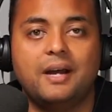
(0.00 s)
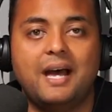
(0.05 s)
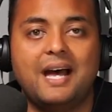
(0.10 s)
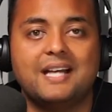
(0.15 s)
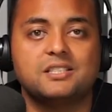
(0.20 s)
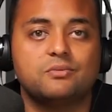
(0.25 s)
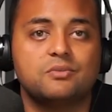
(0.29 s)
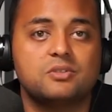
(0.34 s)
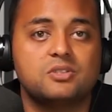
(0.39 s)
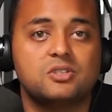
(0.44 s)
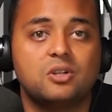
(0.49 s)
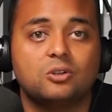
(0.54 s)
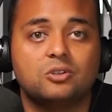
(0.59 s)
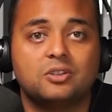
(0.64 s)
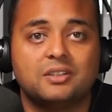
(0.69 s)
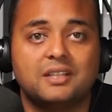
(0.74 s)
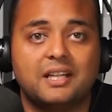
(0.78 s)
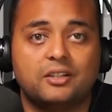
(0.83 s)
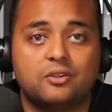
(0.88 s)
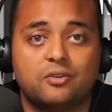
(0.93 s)
as a result
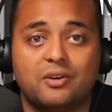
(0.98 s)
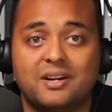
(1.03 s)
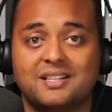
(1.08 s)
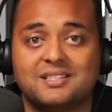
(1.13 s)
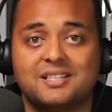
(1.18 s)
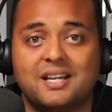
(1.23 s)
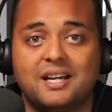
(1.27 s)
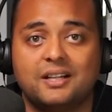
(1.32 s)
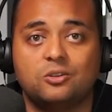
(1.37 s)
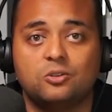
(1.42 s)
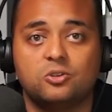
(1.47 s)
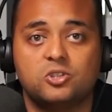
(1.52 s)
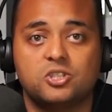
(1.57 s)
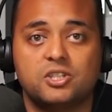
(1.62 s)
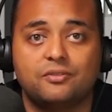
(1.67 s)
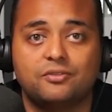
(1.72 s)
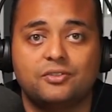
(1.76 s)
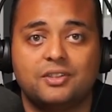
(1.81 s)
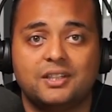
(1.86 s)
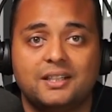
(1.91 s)
of that credit cycle
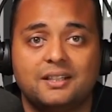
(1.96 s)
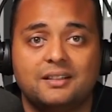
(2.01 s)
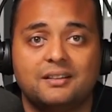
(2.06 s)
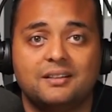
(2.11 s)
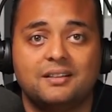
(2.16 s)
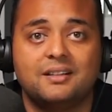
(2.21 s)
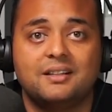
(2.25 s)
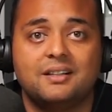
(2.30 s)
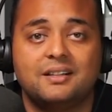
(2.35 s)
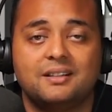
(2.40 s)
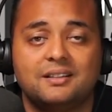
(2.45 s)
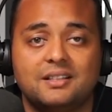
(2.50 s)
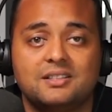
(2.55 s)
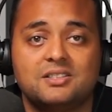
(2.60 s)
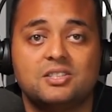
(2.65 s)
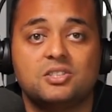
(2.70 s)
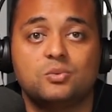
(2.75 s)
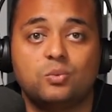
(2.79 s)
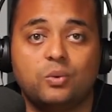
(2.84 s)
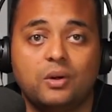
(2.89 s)
shifting, this
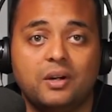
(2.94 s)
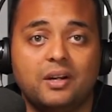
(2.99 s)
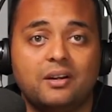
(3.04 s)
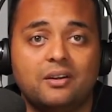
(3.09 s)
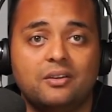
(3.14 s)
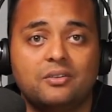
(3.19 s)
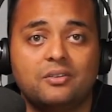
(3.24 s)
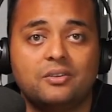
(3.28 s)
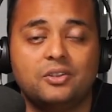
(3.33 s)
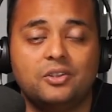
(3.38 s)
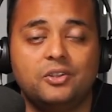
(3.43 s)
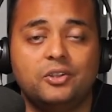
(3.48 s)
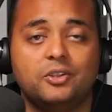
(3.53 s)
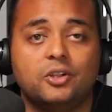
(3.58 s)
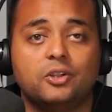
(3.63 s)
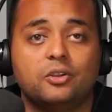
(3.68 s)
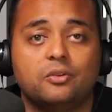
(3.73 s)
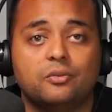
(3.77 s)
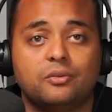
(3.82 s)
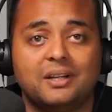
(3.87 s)
is where you're
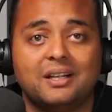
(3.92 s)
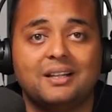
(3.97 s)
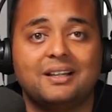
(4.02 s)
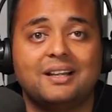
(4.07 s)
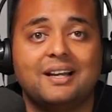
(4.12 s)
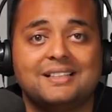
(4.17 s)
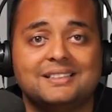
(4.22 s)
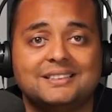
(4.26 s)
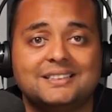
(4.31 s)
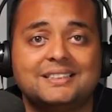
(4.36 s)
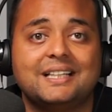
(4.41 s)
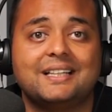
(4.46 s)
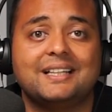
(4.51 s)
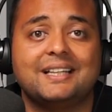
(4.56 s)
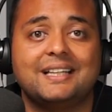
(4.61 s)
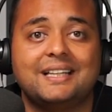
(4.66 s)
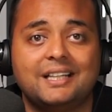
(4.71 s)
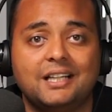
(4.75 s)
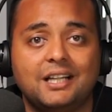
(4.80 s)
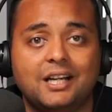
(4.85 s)
going to realize that
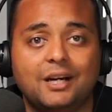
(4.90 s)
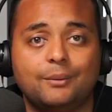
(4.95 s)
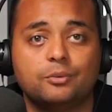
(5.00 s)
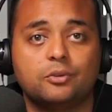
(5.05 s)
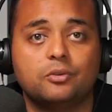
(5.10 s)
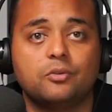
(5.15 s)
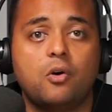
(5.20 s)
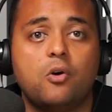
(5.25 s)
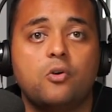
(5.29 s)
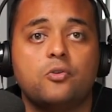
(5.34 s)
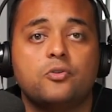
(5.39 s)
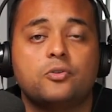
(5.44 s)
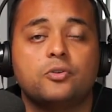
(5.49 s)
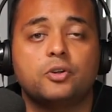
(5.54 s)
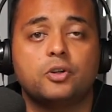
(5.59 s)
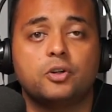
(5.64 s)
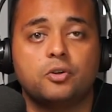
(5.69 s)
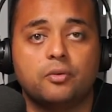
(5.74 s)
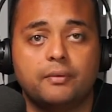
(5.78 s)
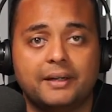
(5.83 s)
income growth,
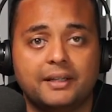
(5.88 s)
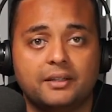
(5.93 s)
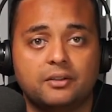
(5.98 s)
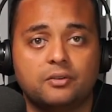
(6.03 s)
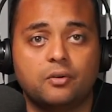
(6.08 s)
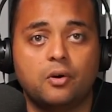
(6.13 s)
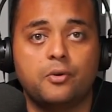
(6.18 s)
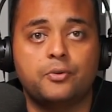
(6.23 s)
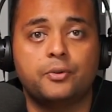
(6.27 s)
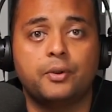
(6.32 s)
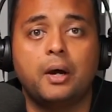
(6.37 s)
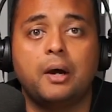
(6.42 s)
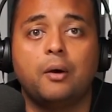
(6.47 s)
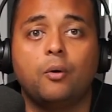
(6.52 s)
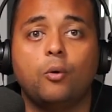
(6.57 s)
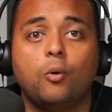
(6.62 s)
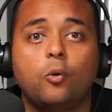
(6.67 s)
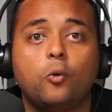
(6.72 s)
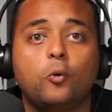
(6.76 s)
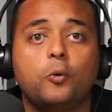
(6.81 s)
credit growth are
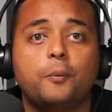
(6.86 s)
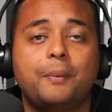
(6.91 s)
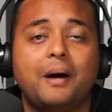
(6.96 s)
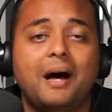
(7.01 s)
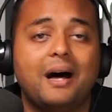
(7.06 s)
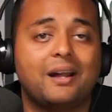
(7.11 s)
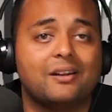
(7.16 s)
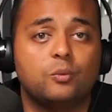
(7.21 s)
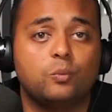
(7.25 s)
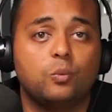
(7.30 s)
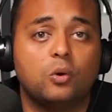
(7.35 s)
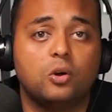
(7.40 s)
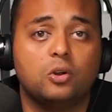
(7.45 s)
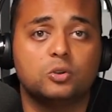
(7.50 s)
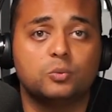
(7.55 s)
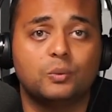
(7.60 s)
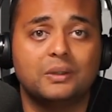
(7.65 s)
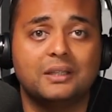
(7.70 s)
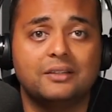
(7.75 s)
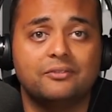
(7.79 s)
all part of the
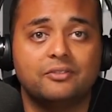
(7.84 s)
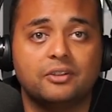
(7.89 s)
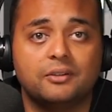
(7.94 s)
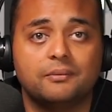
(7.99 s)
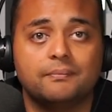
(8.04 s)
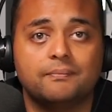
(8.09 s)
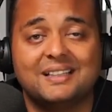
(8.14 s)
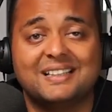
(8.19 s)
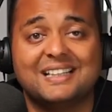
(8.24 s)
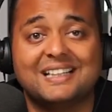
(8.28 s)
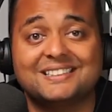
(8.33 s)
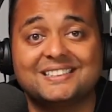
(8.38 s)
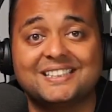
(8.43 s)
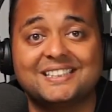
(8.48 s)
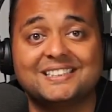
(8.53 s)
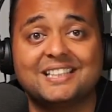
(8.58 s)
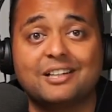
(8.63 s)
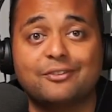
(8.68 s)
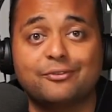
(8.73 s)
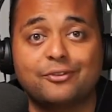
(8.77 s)
world we live in. Yes,
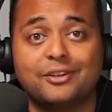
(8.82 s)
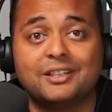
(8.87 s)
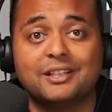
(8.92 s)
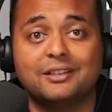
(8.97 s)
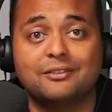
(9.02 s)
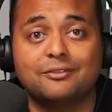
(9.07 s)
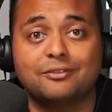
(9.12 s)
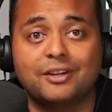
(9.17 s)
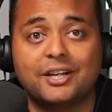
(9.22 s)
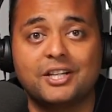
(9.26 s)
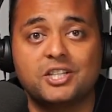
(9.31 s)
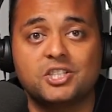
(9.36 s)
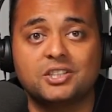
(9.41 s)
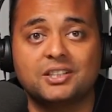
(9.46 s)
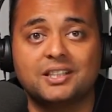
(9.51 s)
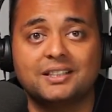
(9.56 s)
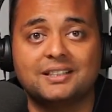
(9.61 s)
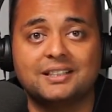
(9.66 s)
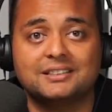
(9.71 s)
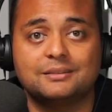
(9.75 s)
there's our friend inflation
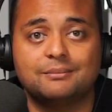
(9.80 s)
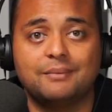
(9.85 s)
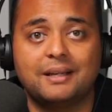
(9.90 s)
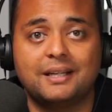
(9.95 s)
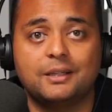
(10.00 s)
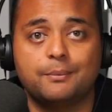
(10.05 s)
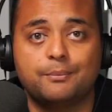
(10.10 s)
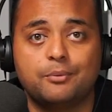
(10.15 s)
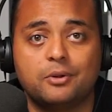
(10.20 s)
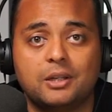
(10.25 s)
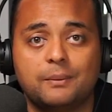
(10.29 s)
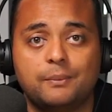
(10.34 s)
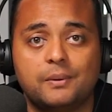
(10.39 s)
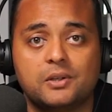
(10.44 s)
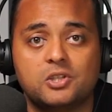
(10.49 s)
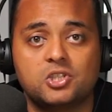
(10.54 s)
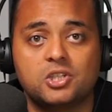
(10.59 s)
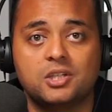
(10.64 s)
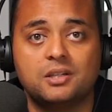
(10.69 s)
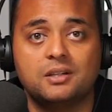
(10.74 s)
that doesn't make a pretty
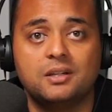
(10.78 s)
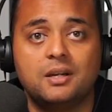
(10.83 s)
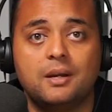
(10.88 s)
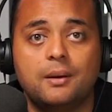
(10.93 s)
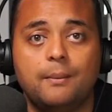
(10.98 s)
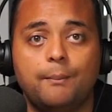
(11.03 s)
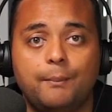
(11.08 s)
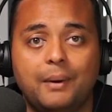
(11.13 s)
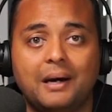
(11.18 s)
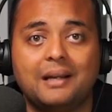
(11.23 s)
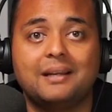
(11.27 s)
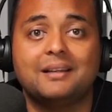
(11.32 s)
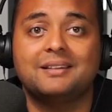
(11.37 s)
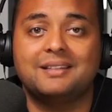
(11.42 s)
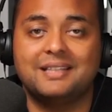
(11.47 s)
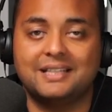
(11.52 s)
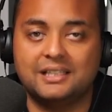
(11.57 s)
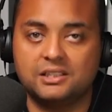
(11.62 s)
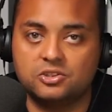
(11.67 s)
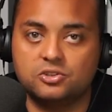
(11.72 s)
picture, but
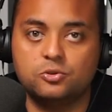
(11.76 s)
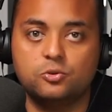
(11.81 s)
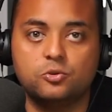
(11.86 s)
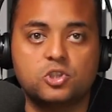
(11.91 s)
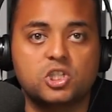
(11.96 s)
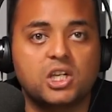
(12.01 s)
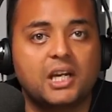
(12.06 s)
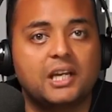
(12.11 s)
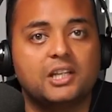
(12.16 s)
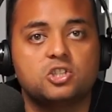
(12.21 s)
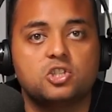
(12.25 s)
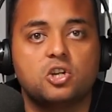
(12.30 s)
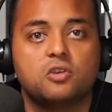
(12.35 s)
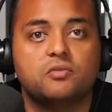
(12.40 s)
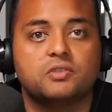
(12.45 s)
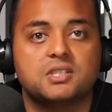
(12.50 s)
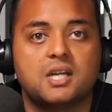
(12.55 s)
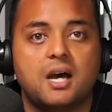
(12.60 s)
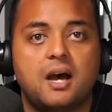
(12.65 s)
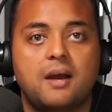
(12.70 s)
things do change over
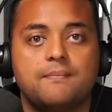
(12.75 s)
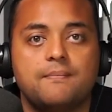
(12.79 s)
time.